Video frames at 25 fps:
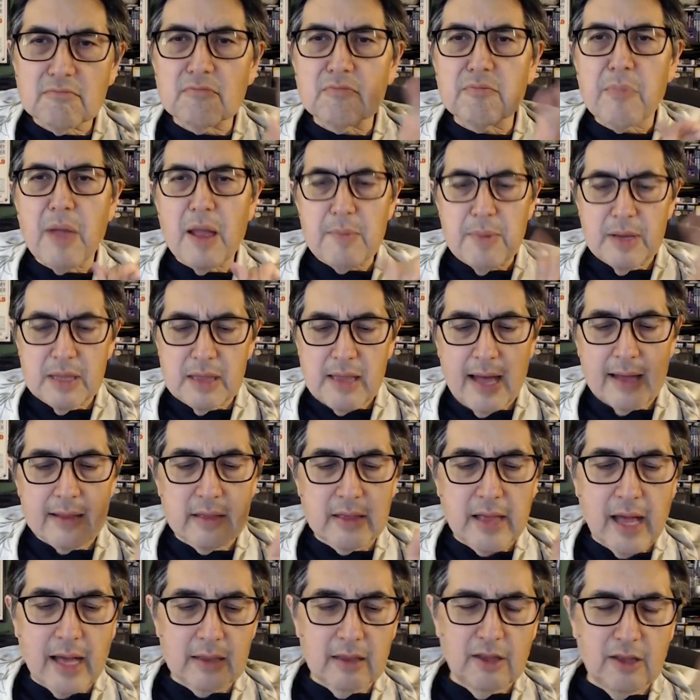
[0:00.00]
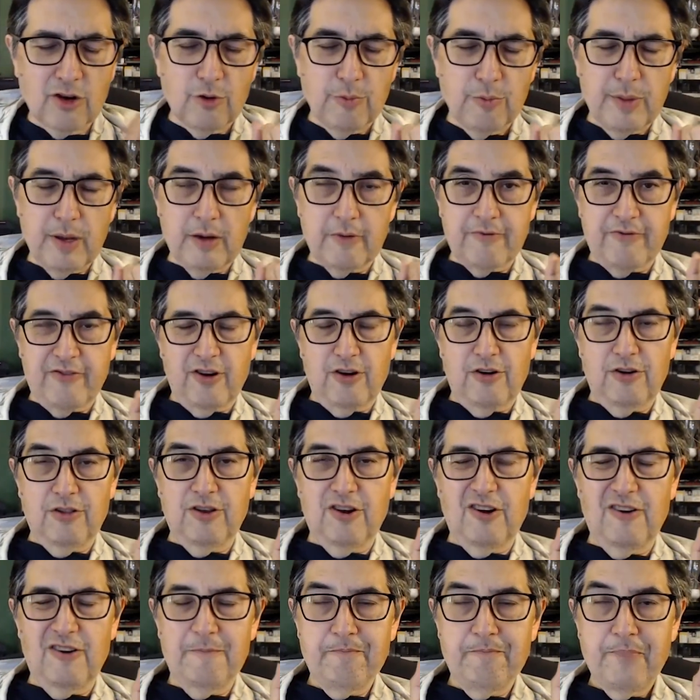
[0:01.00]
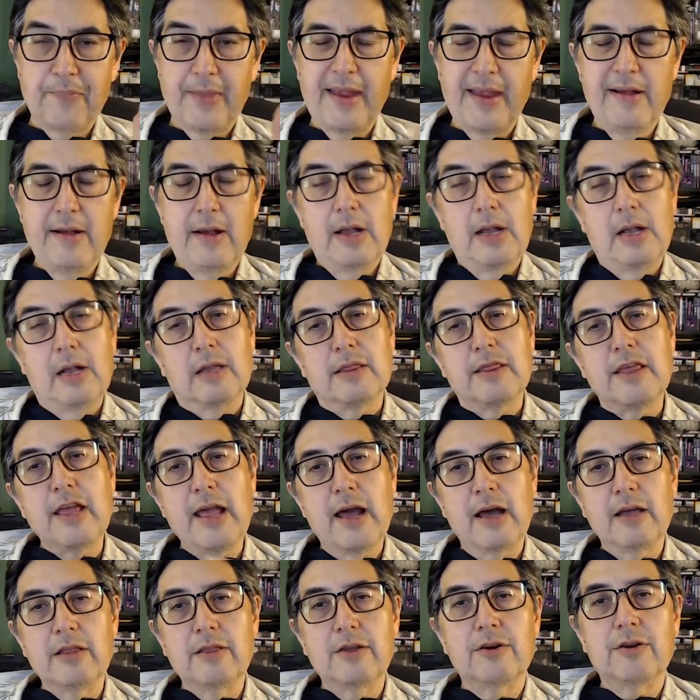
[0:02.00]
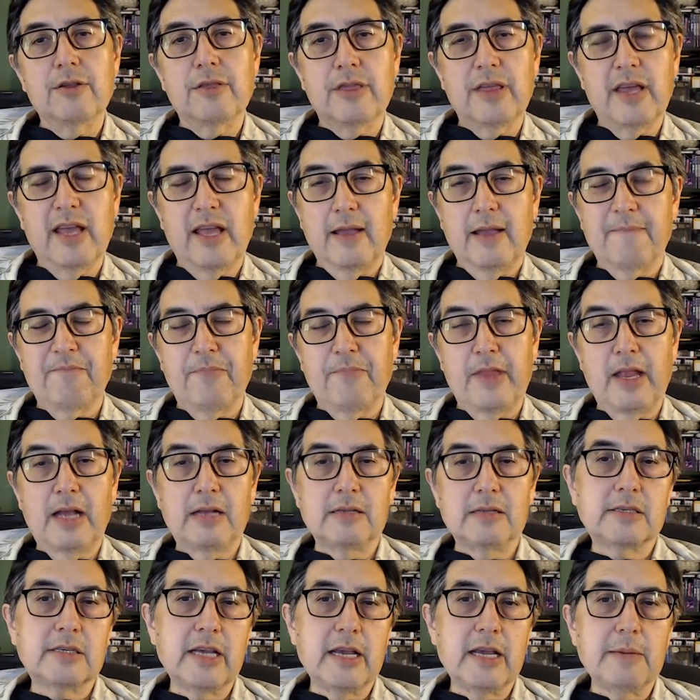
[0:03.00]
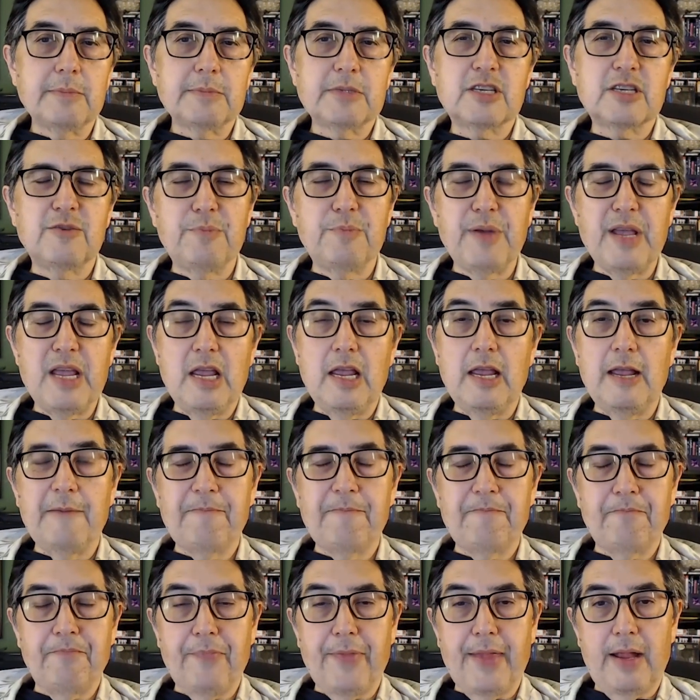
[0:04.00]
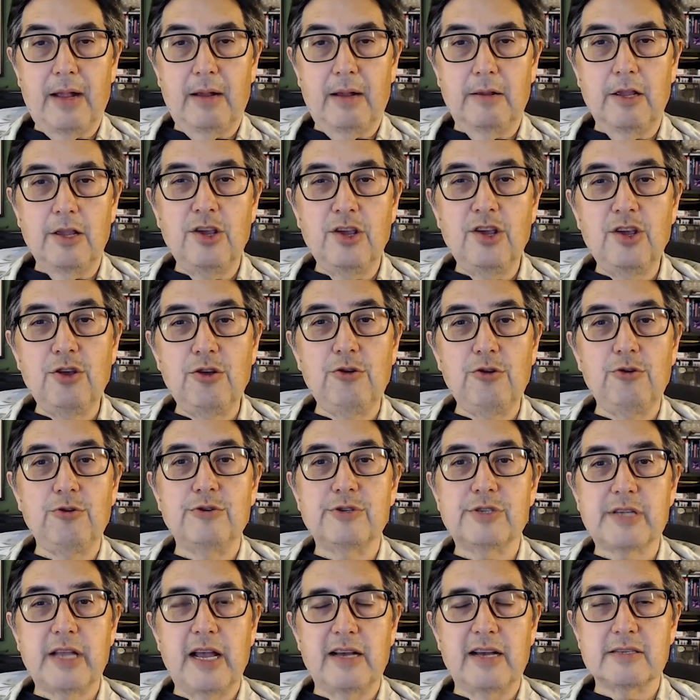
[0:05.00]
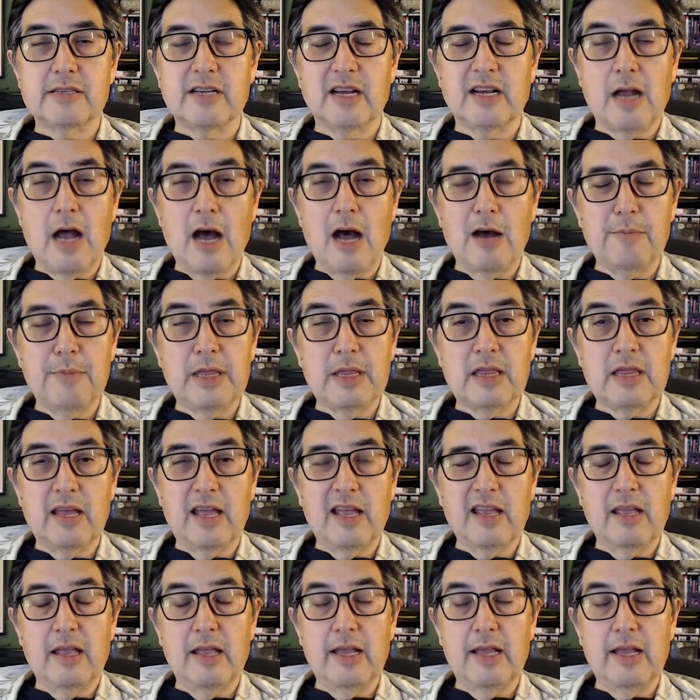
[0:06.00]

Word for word: maybe that that little bit further. The other thing that seems to be used as a common thing